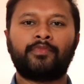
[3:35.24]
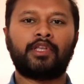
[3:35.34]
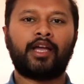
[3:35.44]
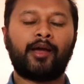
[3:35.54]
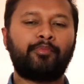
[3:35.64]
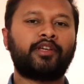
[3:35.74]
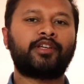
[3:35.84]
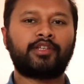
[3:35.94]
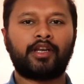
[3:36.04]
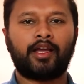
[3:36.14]
the
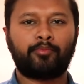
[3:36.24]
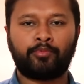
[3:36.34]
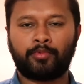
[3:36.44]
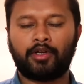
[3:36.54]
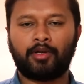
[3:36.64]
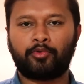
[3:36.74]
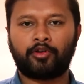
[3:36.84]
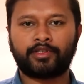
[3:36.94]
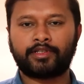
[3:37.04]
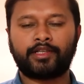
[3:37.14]
application uh,
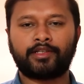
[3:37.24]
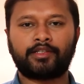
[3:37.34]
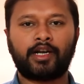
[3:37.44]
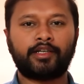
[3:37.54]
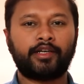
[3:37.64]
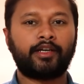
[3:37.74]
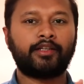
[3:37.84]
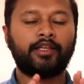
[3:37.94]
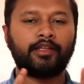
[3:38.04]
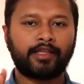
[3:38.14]
process has started and
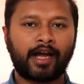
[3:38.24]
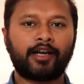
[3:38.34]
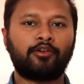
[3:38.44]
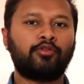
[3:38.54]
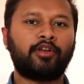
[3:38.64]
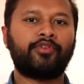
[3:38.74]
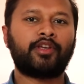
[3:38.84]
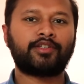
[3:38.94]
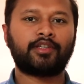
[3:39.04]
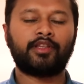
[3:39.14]
in that
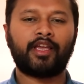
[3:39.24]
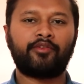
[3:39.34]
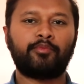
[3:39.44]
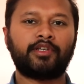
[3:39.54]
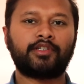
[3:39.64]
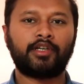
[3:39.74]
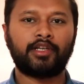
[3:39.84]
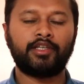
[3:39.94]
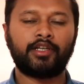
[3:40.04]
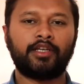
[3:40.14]
notification they have mentioned
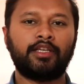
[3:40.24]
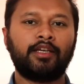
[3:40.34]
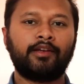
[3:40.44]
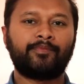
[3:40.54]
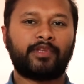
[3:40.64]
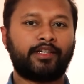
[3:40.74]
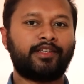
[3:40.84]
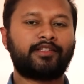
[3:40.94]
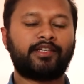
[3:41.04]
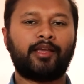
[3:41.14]
clearly that
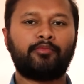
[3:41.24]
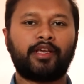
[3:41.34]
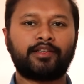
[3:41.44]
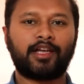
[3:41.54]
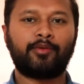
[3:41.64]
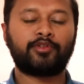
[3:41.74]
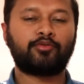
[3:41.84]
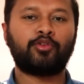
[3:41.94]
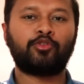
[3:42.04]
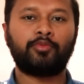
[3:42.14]
this time the exam is
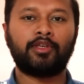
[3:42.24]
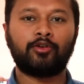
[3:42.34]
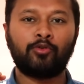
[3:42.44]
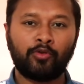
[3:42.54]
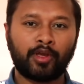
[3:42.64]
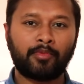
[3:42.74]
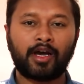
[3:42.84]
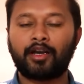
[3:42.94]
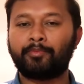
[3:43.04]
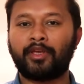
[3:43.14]
going to be
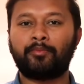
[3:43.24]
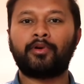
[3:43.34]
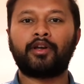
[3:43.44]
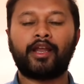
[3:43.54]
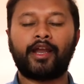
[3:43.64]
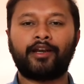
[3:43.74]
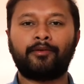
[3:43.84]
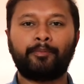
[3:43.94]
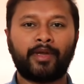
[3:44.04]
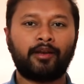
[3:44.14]
omr paper and
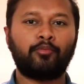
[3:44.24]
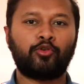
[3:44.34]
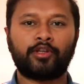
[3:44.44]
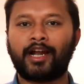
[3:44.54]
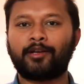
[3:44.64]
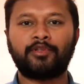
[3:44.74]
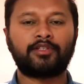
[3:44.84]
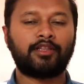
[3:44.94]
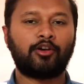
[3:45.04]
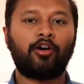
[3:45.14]
pen mode that means
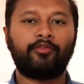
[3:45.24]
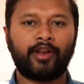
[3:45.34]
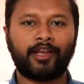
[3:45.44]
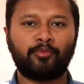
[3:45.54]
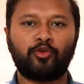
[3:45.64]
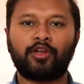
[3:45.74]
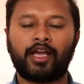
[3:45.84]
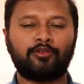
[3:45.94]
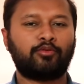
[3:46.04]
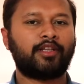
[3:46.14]
in the offline mode
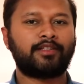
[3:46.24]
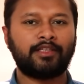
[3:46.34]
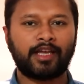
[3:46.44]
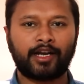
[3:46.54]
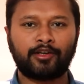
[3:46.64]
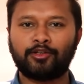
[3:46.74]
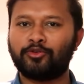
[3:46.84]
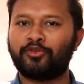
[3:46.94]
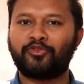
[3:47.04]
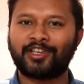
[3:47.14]
uh, you can see that
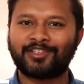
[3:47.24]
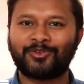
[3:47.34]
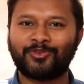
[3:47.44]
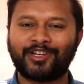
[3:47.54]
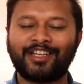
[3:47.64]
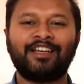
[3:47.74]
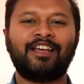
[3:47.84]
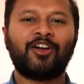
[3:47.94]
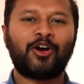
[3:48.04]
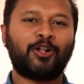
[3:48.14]
notification over here
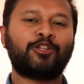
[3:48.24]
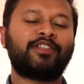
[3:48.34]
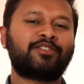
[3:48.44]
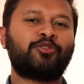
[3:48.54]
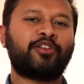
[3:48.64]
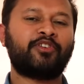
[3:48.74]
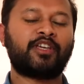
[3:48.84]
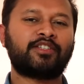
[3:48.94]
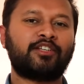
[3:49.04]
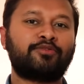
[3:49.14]
although this
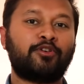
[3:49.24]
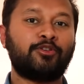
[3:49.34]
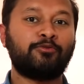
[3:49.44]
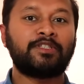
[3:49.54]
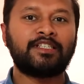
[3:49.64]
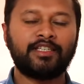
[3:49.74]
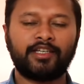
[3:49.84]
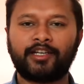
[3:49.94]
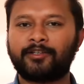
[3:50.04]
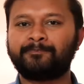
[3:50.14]
notification is for ugc
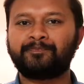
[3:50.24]
net